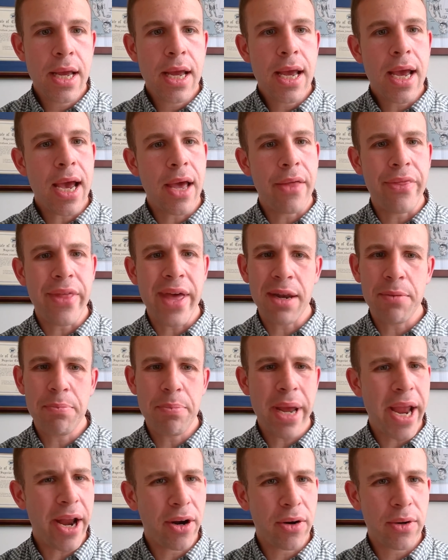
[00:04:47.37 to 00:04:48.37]
and that
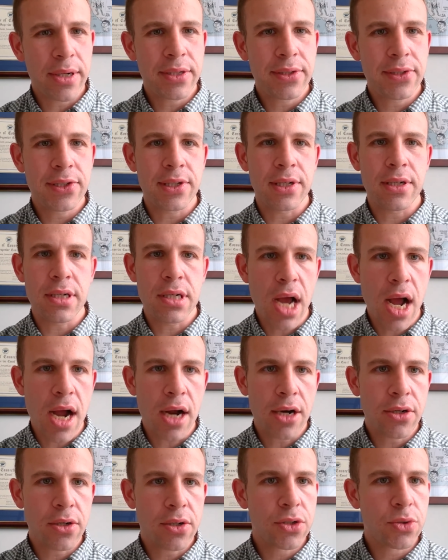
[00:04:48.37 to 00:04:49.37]
parents and
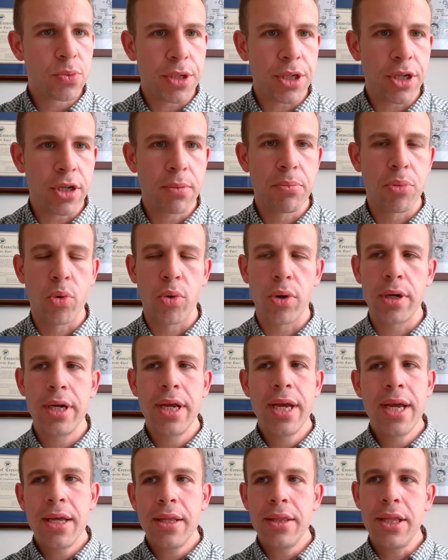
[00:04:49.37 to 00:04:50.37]
doctors, when you're born,
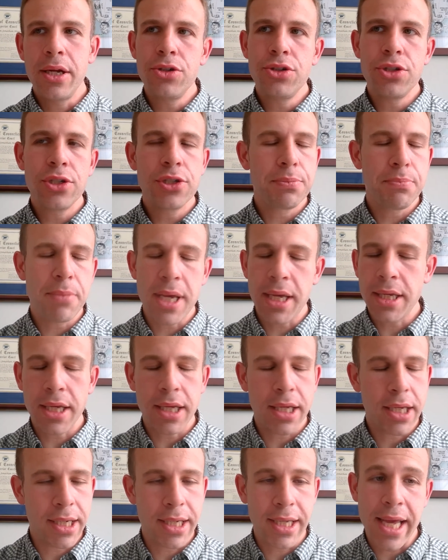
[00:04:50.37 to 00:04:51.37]
they're just making
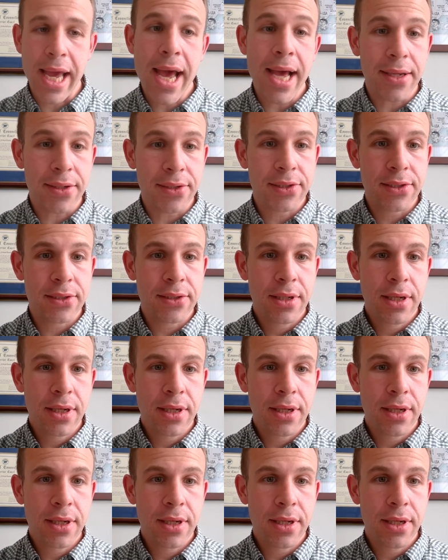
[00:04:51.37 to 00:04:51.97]
a guess